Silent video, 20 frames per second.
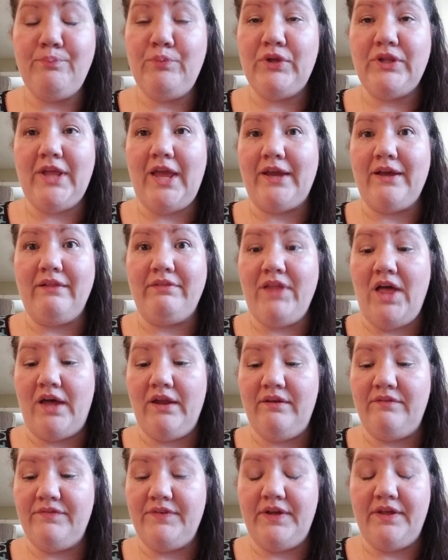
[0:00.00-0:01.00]
put like a lot
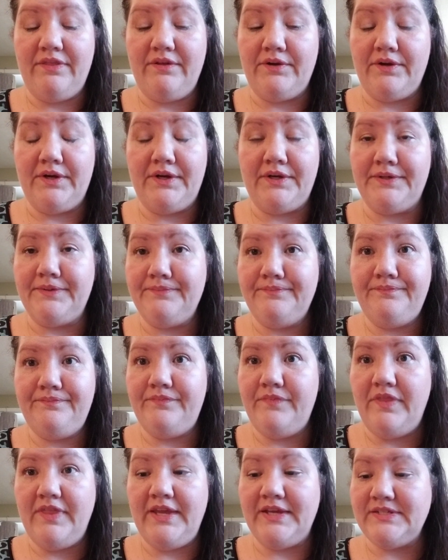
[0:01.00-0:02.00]
of other
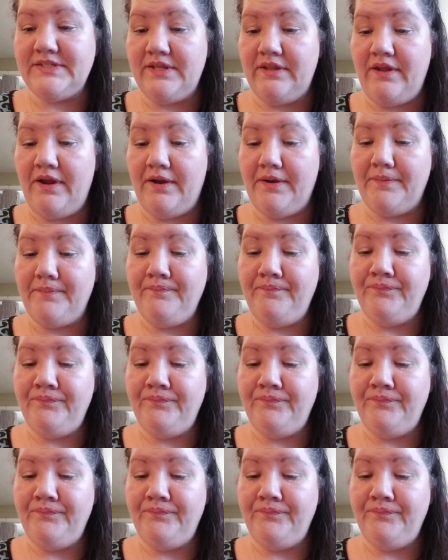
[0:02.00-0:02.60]
things in there.